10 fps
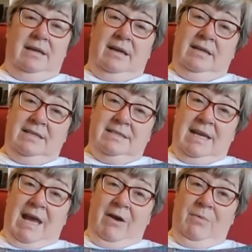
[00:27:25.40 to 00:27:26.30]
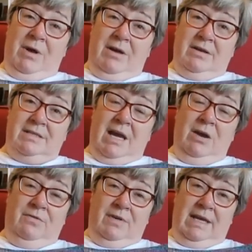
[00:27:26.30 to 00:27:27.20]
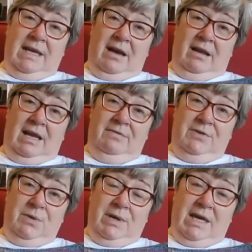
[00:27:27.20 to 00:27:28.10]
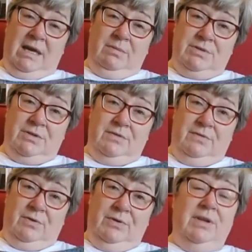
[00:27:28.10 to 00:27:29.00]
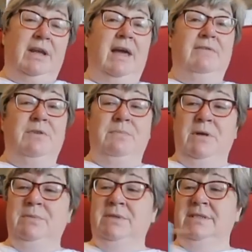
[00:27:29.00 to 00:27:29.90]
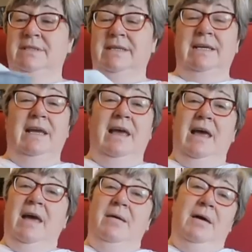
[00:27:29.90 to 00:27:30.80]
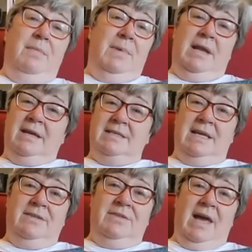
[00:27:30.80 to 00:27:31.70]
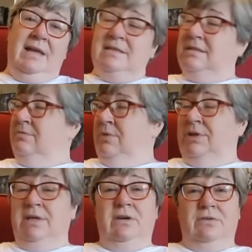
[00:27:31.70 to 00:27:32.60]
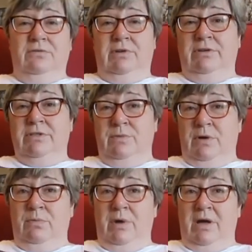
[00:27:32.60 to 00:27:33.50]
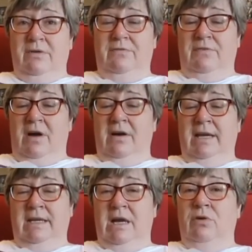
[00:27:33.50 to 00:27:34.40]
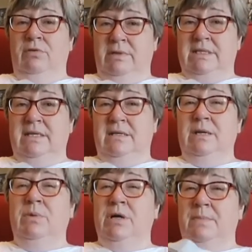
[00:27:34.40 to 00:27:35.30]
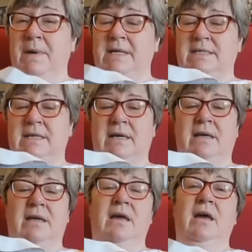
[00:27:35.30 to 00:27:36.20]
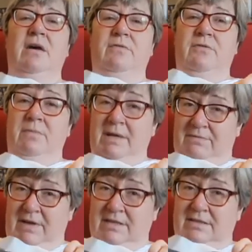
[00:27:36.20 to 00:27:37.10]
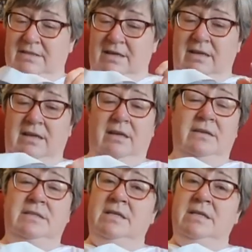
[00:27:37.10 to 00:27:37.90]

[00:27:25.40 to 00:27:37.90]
And let's see how it works. Hopefully I'll have fewer cables on the floor than I have at the moment. But like I say, that with the cotton reels will work fine, or will certainly work better for my fixed circulars,